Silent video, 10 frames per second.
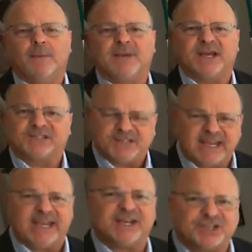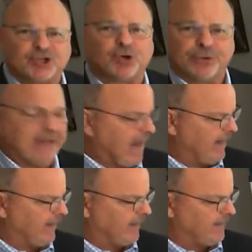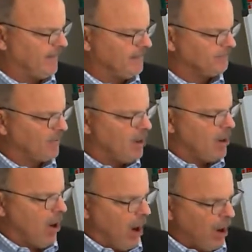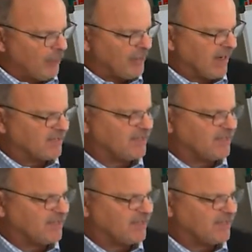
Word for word: because he is creating. All things